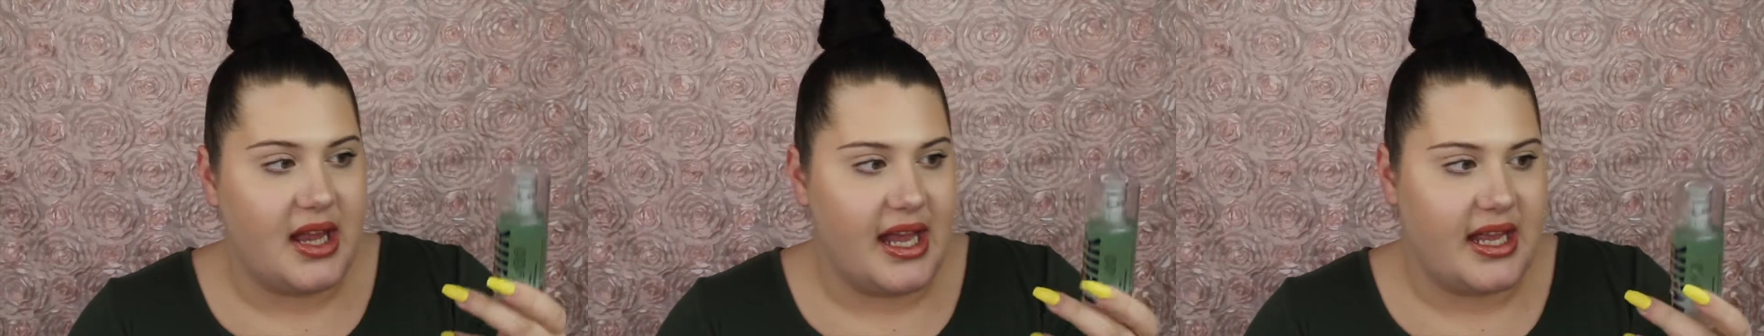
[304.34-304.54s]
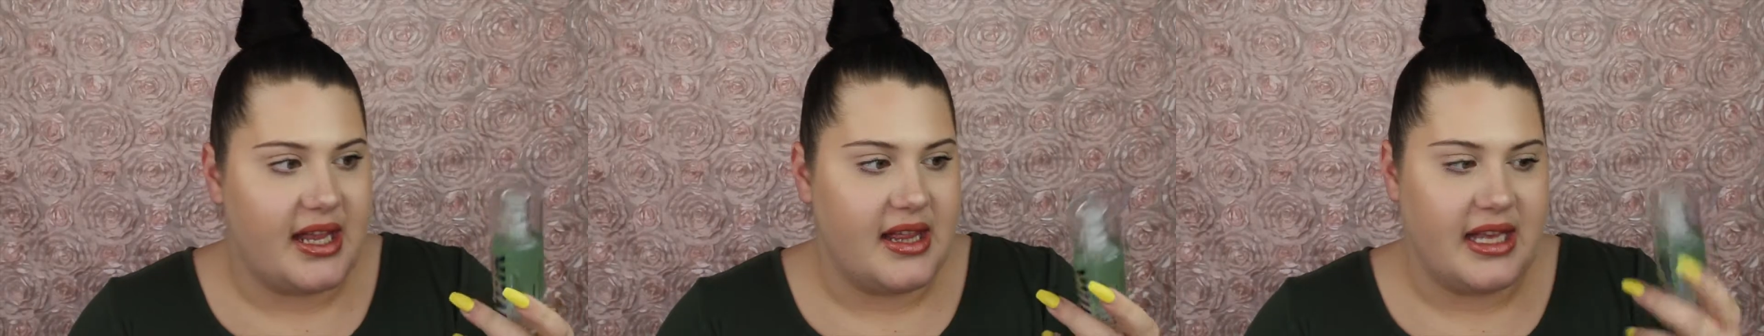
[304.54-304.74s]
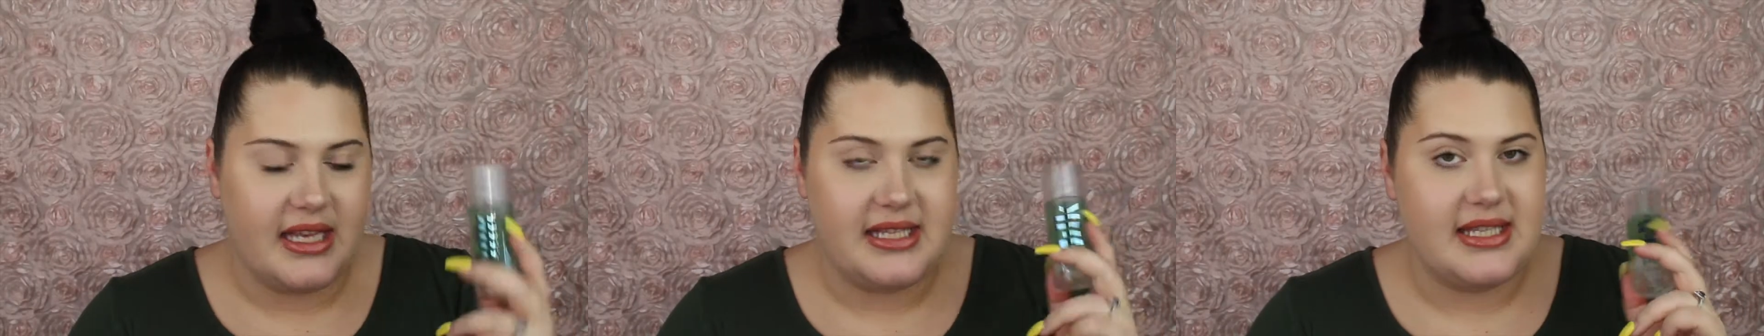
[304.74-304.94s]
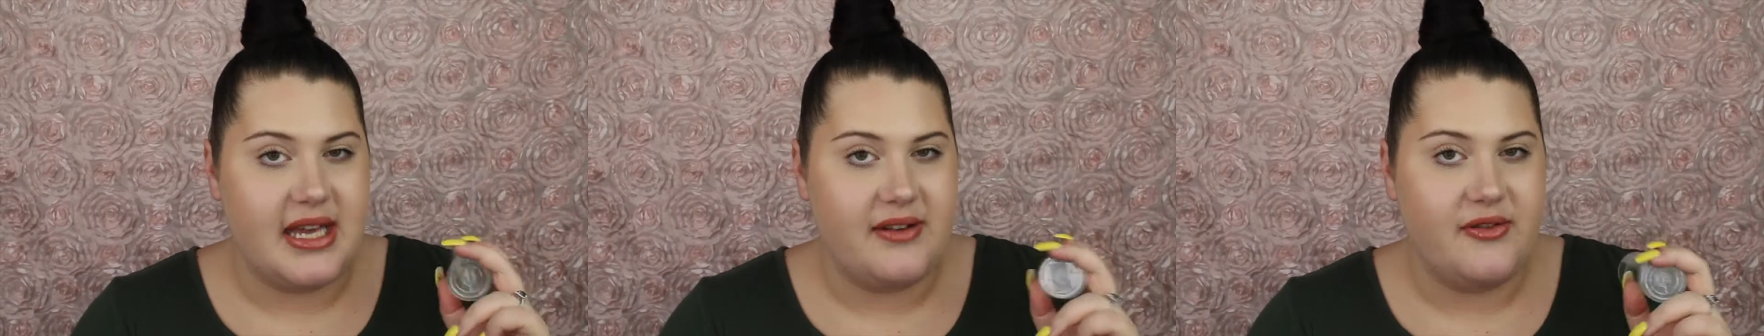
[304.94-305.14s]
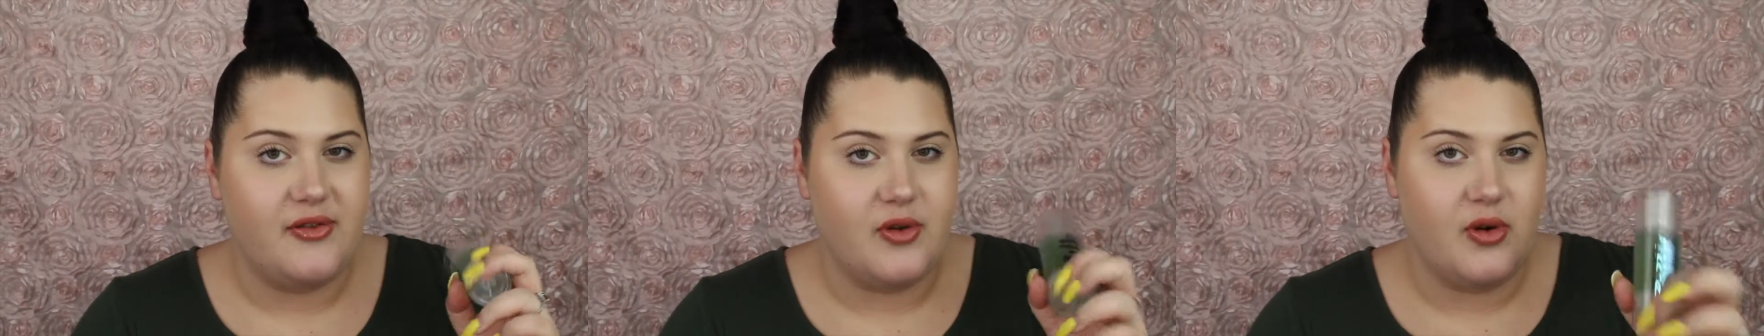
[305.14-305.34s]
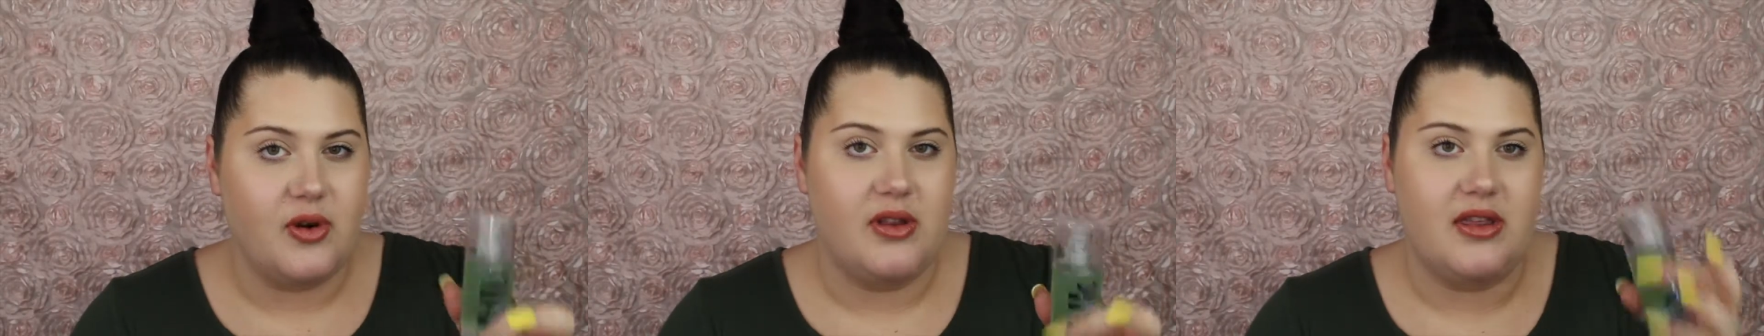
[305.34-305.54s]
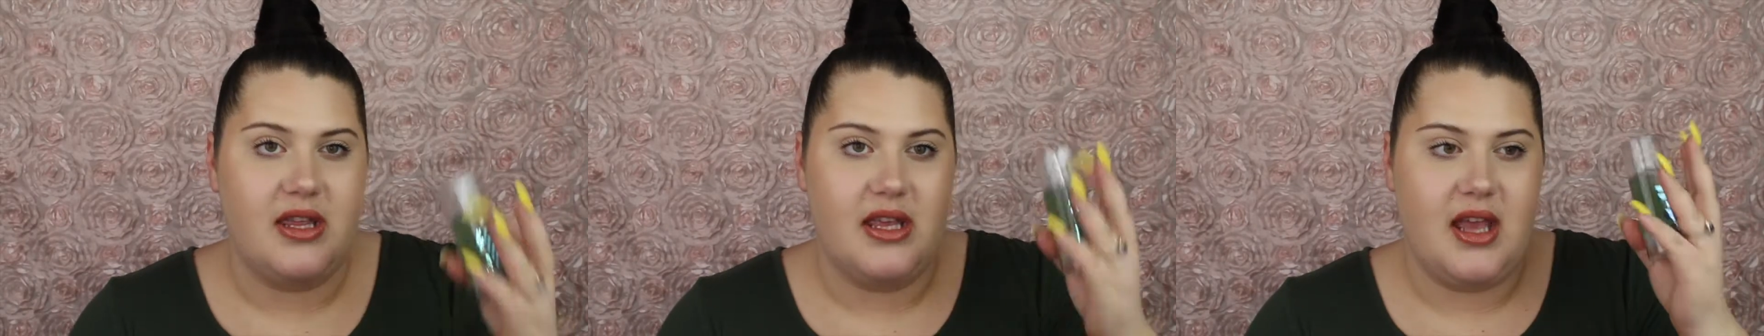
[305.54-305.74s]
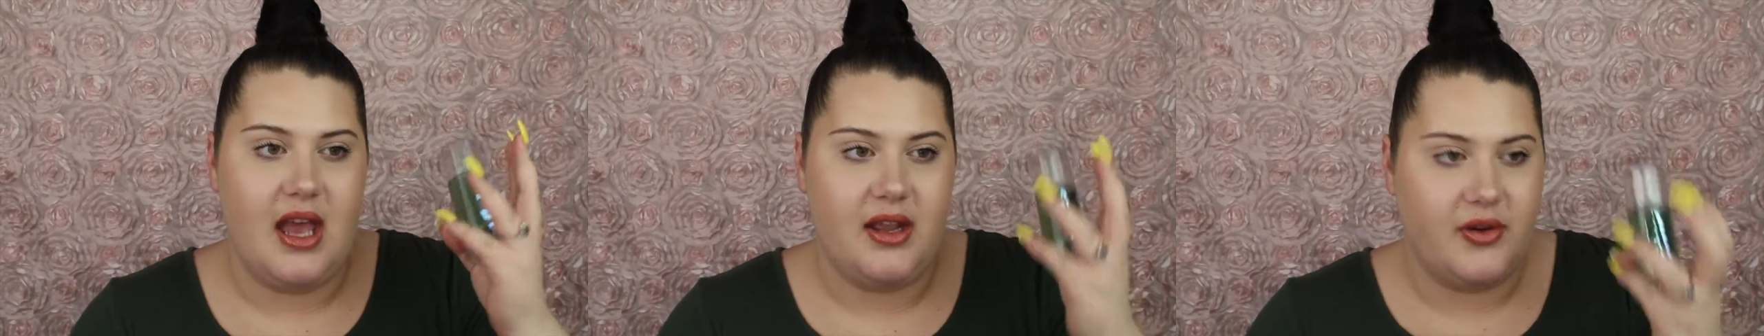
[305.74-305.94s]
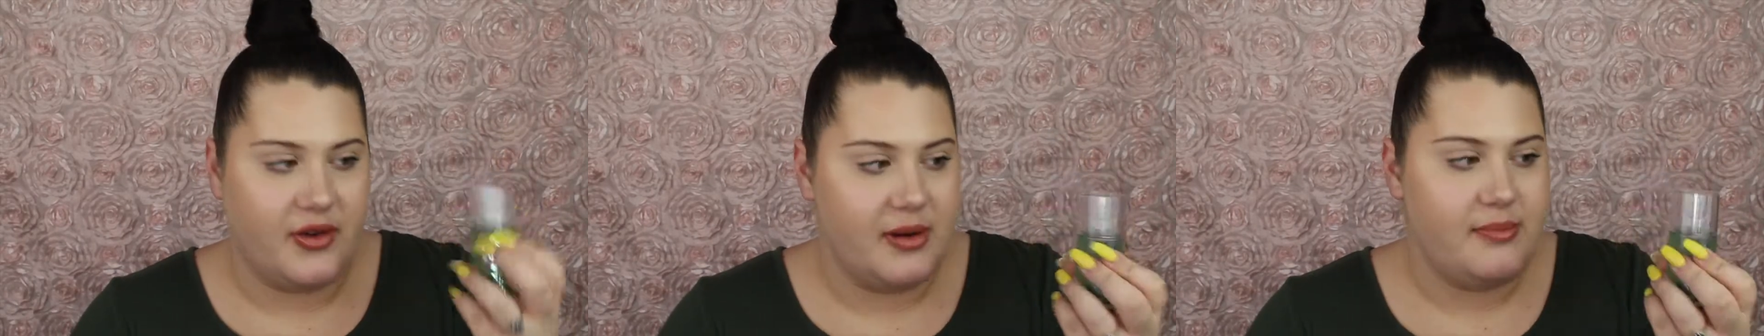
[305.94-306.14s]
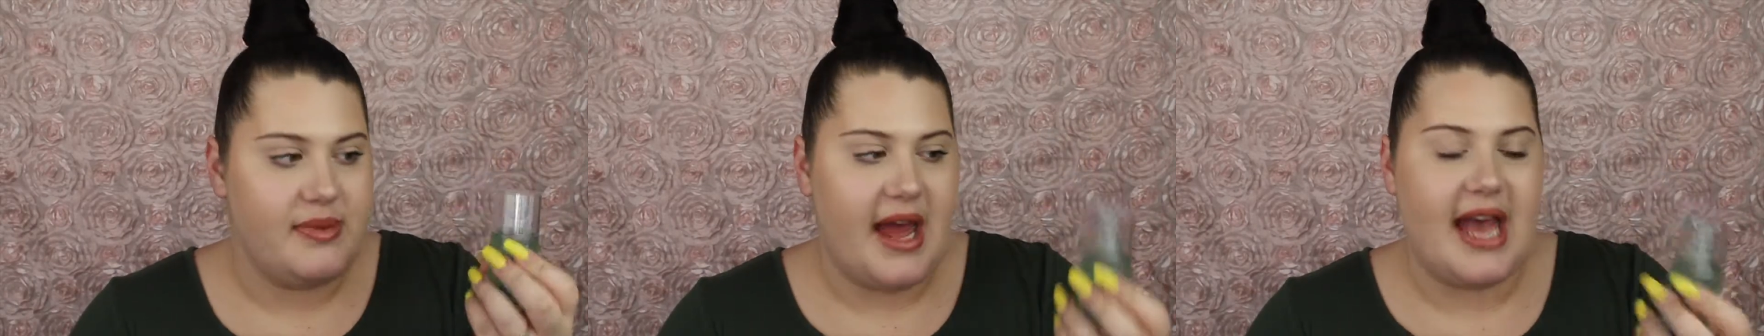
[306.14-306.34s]
like it, like I said, for the
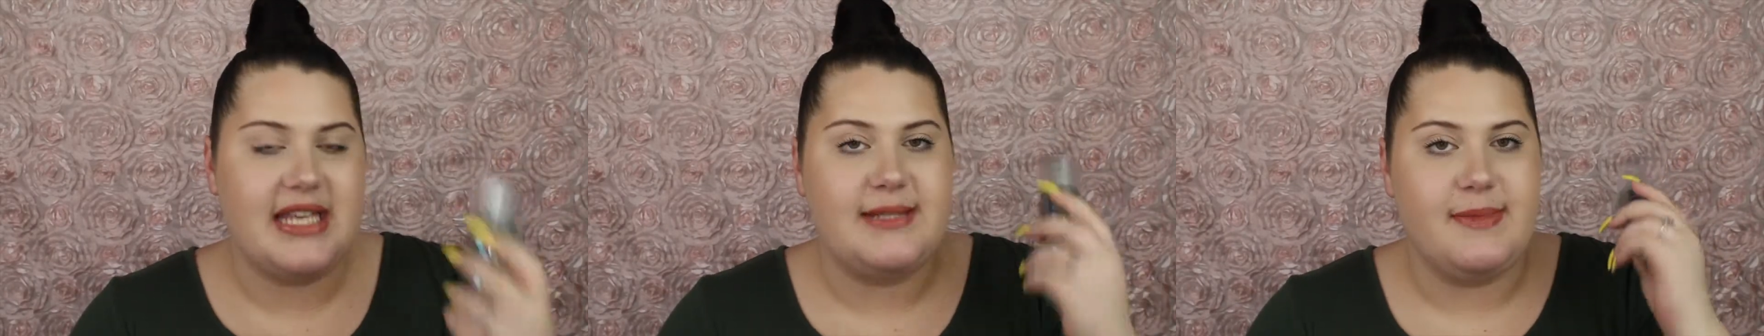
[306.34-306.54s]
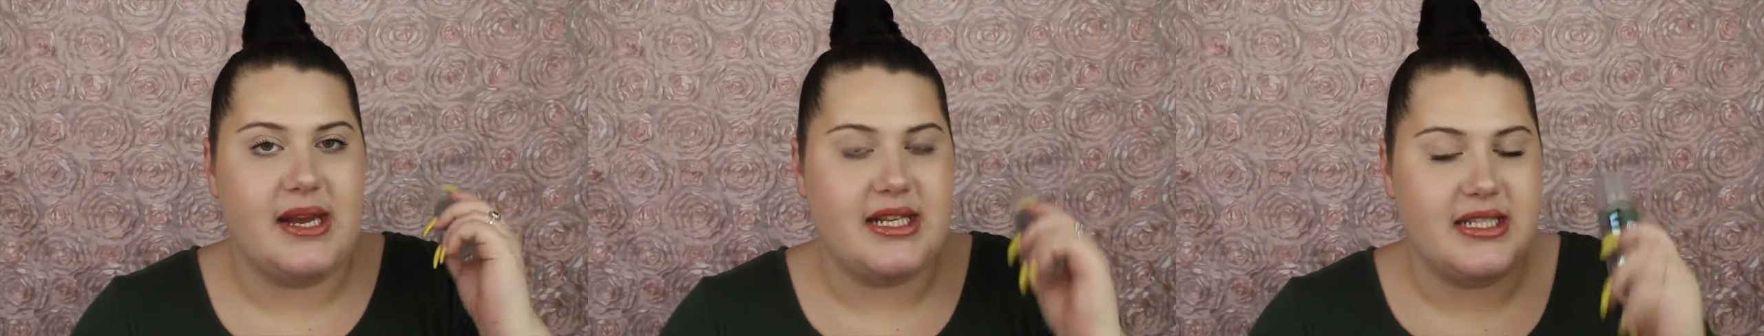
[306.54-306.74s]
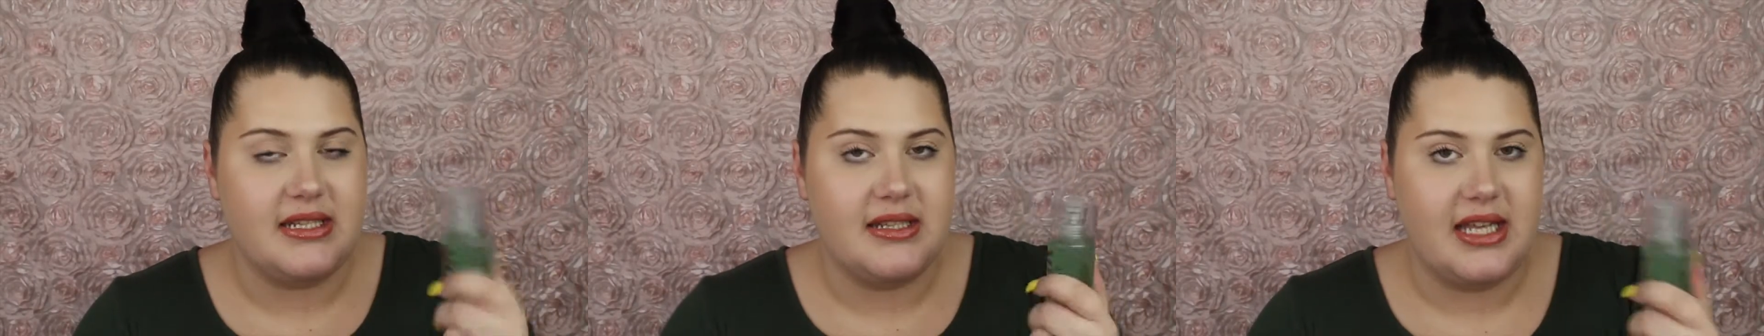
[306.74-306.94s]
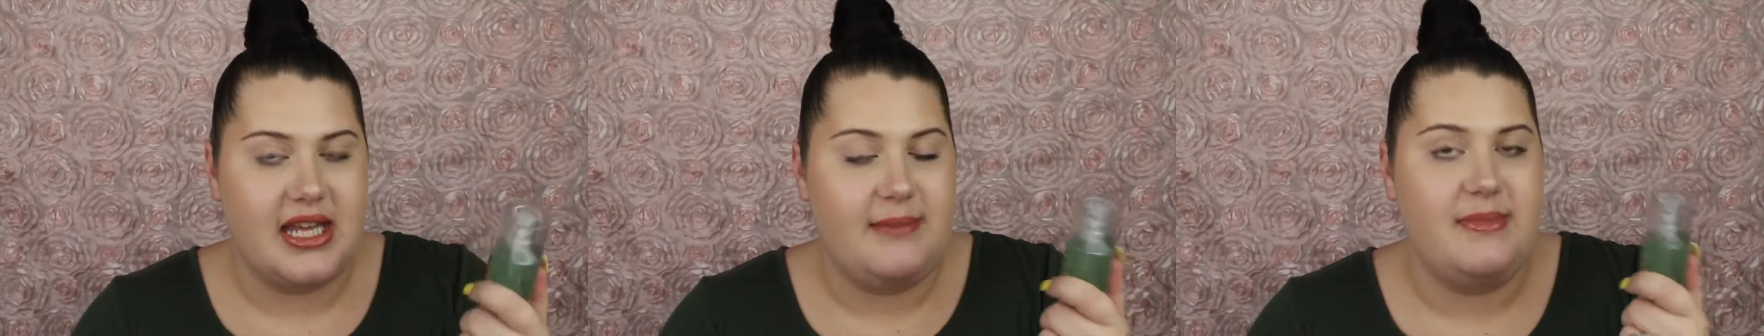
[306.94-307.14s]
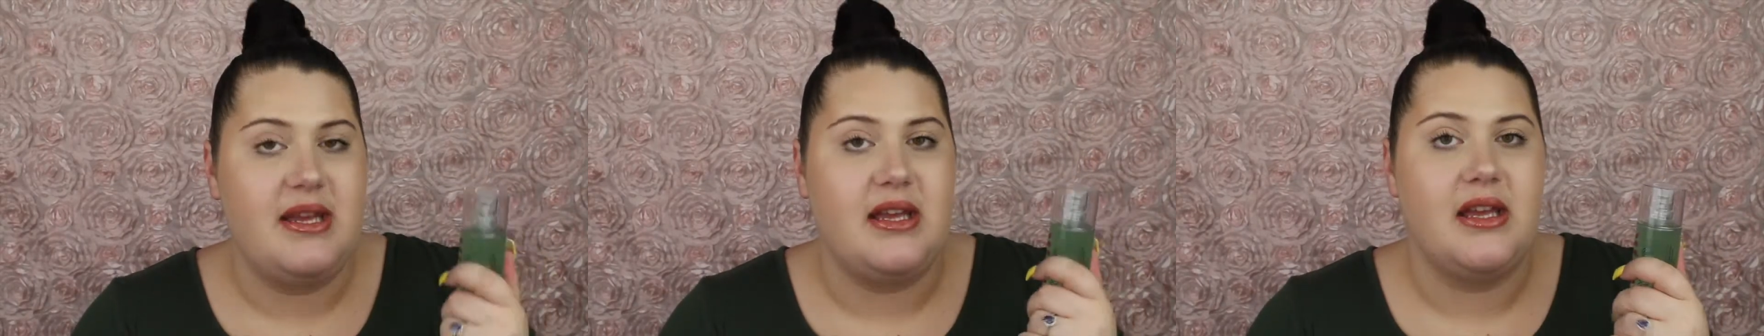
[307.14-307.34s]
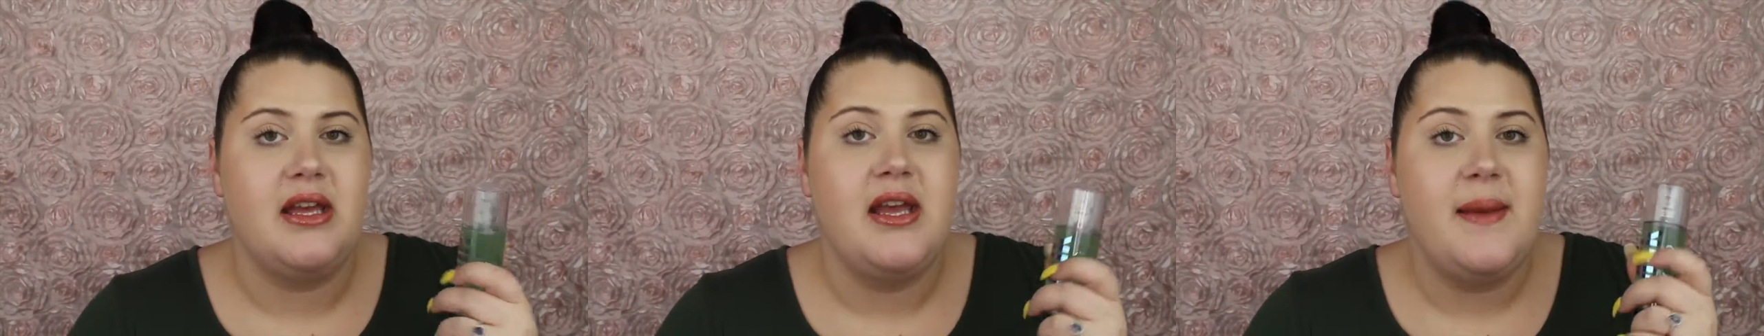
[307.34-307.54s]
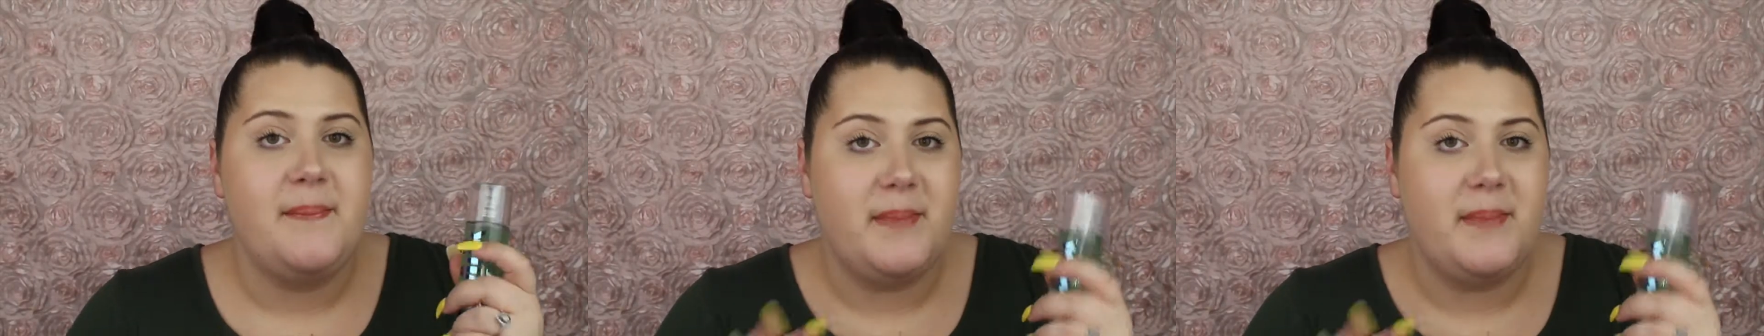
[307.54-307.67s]
grip aspect and keeping